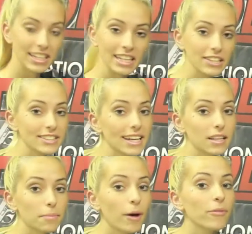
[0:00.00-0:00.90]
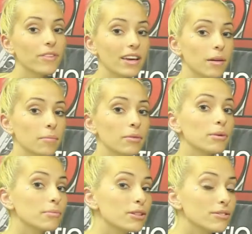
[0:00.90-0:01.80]
either side of the belt that can be
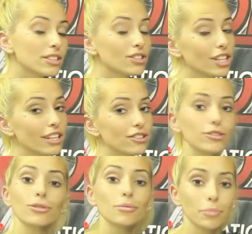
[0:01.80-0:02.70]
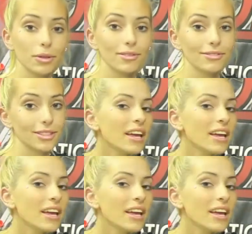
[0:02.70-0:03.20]
removed, changed, or moved.